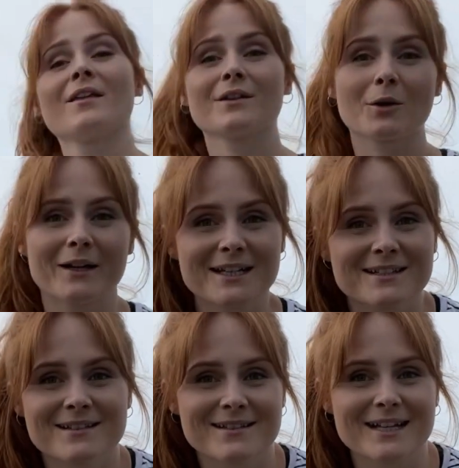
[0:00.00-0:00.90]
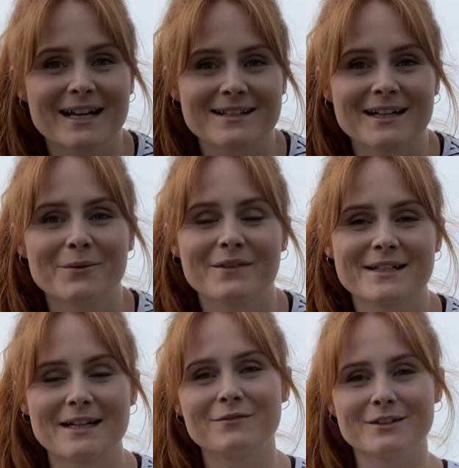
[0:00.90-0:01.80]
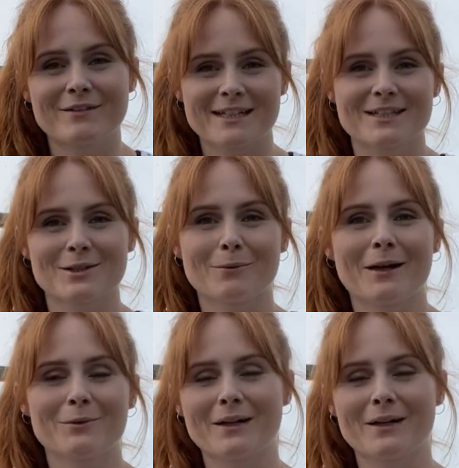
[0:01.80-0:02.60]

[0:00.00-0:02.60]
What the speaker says: they're quite a decent size now and they're definitely ready to go out.